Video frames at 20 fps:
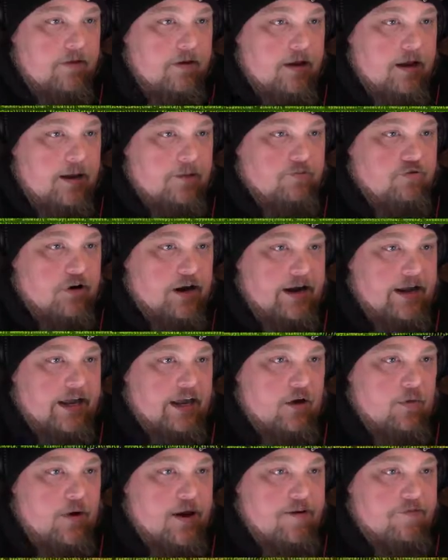I'm trying to get
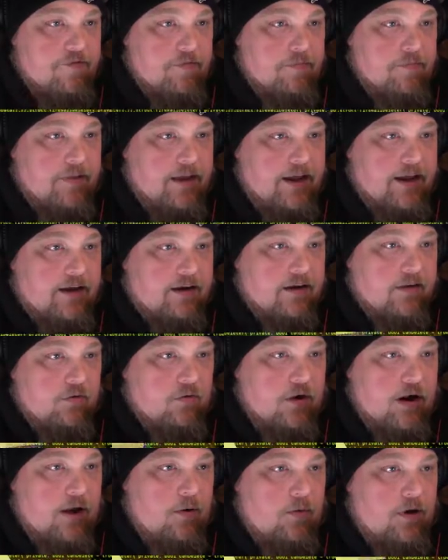away from like
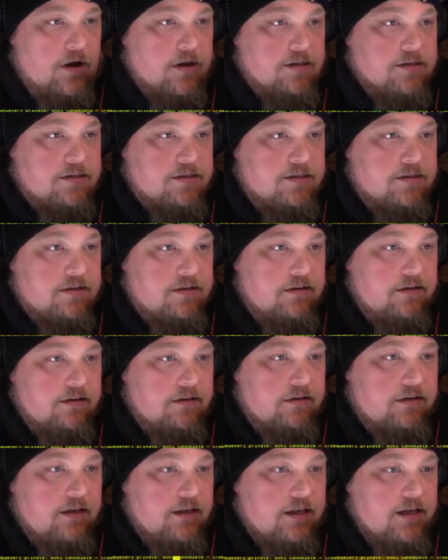where I was.
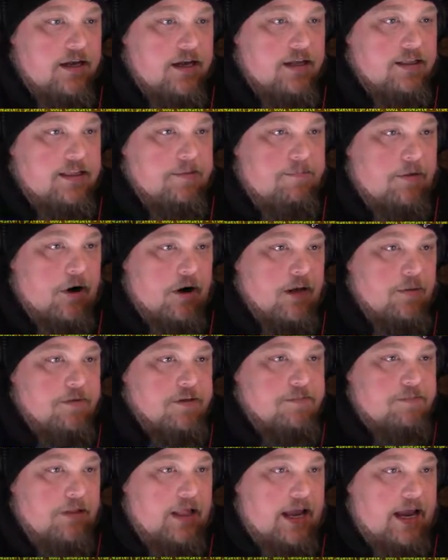The party
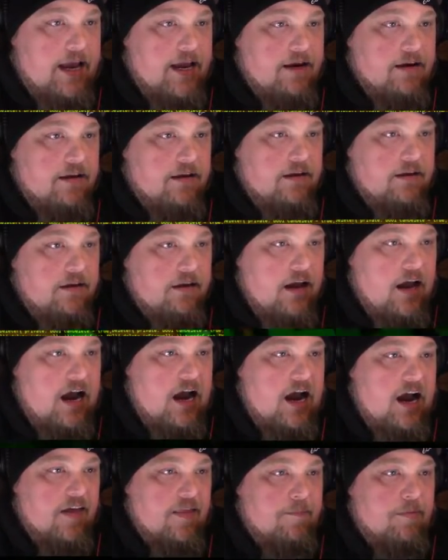was planned.
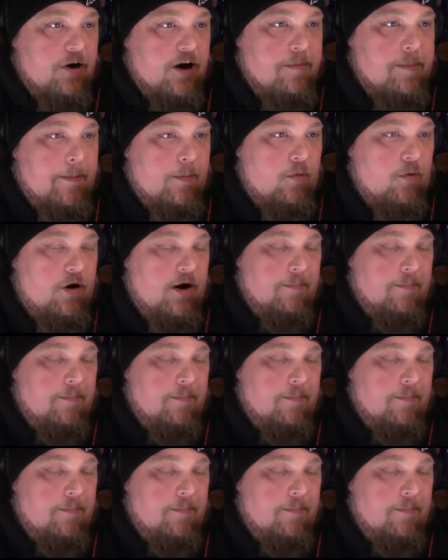Ah, the party people won,